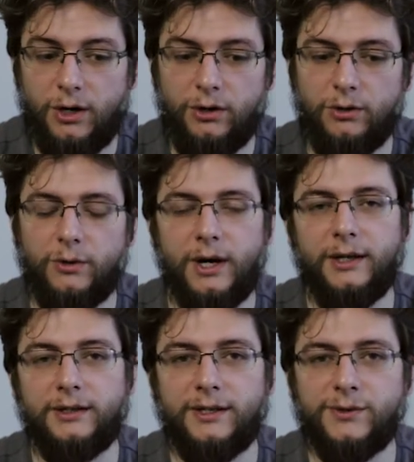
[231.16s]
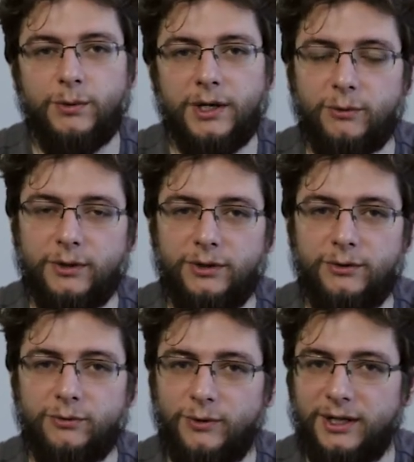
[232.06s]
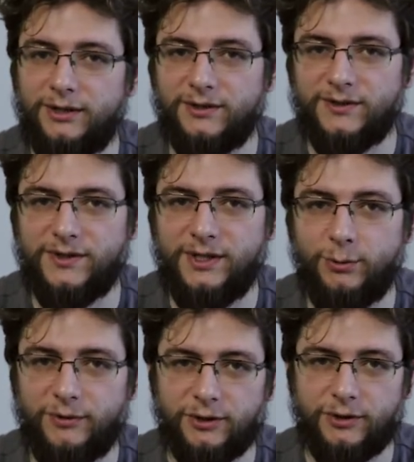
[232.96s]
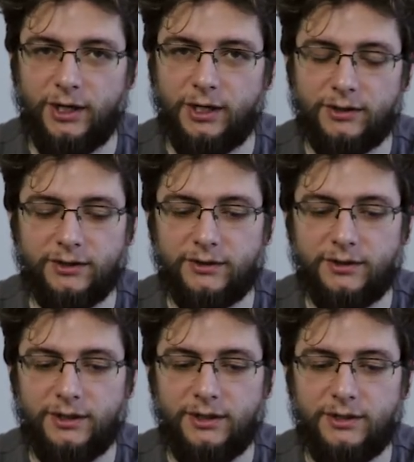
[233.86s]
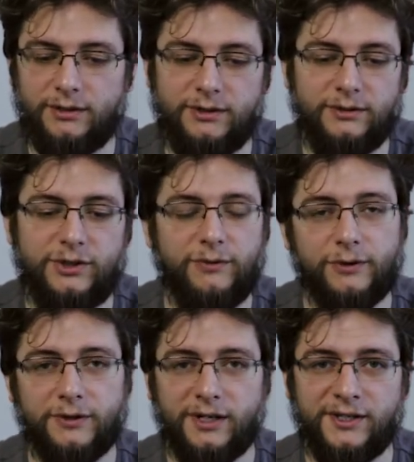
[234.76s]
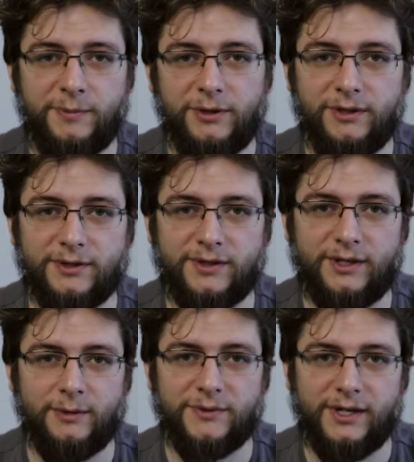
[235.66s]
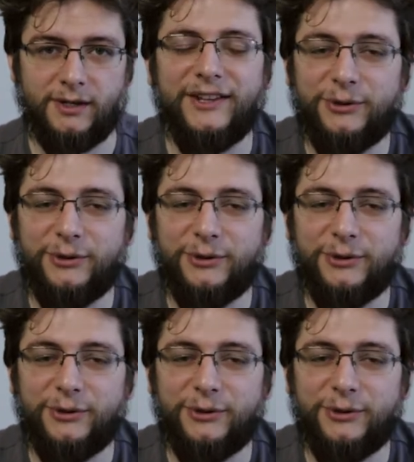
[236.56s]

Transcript: Oh, and guess what? When you write Z with the dot, the Geforce Experience comes out.